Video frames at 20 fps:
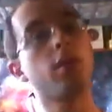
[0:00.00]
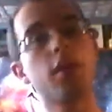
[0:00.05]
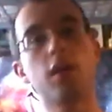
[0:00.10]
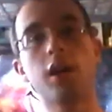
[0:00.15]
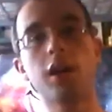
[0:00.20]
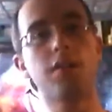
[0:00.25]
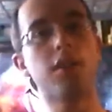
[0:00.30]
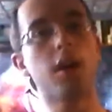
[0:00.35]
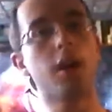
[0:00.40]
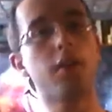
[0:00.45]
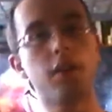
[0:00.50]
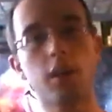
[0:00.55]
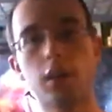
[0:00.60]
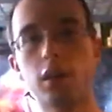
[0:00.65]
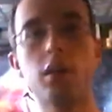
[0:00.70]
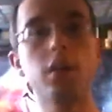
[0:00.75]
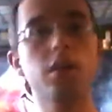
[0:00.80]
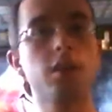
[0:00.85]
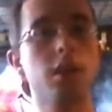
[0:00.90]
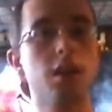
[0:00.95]
35
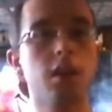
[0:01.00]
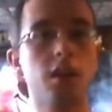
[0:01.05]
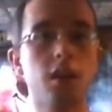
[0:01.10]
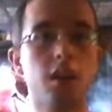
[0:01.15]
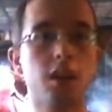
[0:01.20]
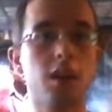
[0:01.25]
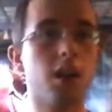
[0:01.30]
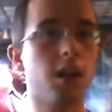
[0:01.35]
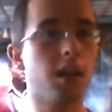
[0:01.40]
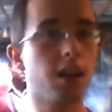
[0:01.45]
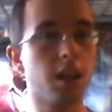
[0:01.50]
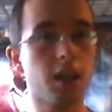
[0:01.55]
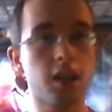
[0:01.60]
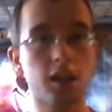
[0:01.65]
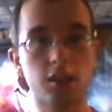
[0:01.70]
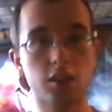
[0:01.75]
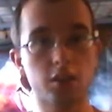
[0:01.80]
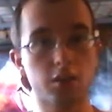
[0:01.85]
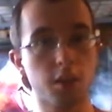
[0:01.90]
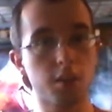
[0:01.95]
euros, you
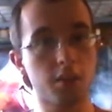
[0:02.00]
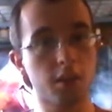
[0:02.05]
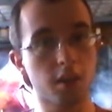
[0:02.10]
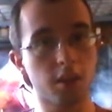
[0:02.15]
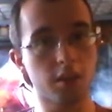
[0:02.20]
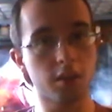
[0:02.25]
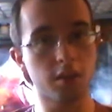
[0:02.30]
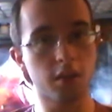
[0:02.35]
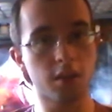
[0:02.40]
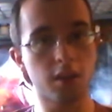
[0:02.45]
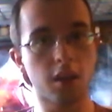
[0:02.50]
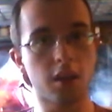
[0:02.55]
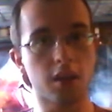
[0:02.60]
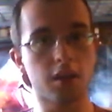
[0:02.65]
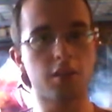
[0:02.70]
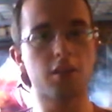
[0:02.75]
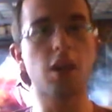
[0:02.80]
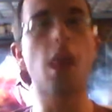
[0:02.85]
get a strip on, and you